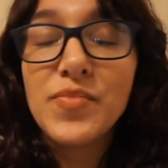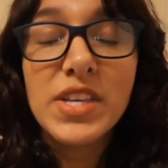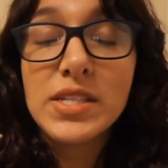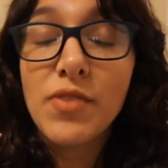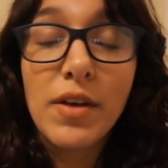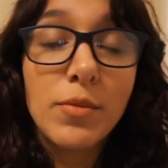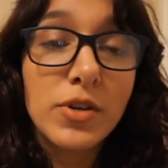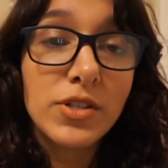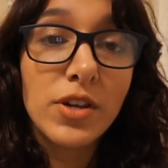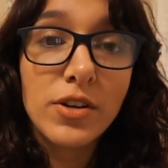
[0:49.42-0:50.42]
These 5
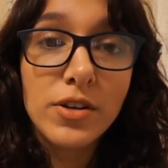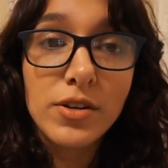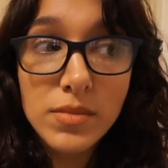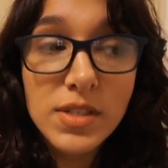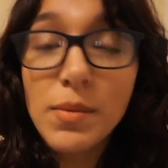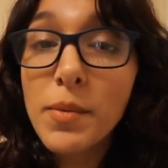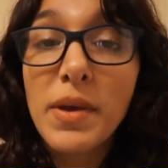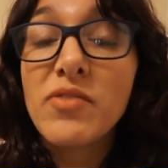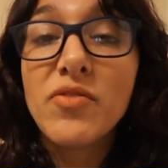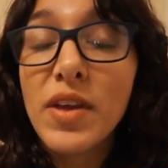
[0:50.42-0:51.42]
books are some of
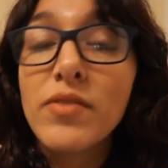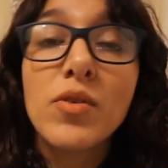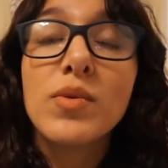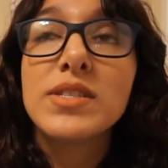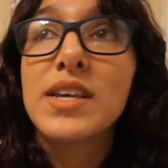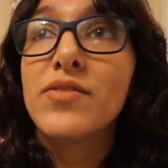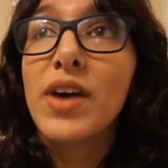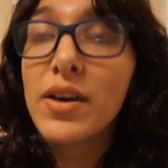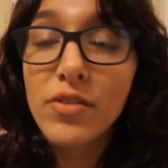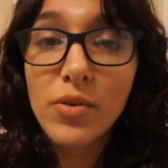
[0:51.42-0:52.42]
my favorite ones I've
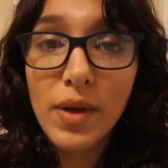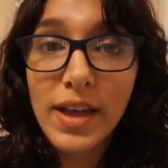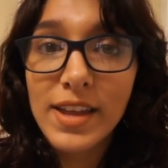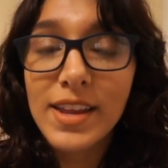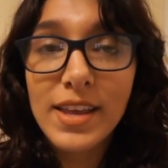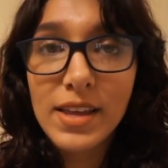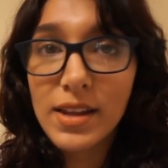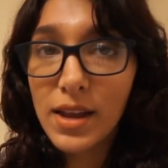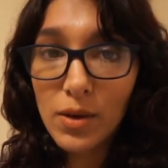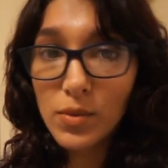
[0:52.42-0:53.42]
ever read,
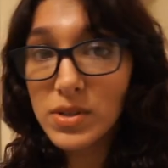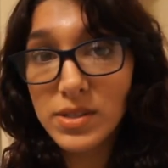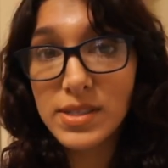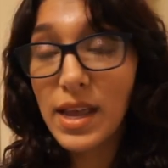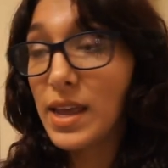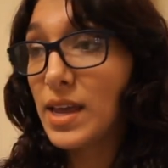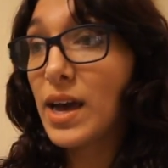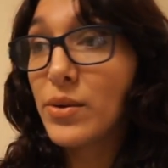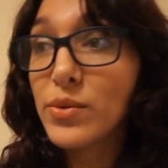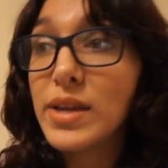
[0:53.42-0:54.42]
and I will say
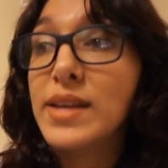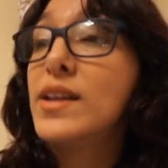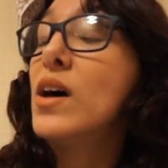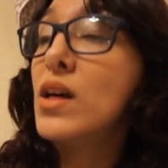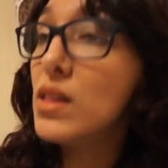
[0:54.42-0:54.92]
I read a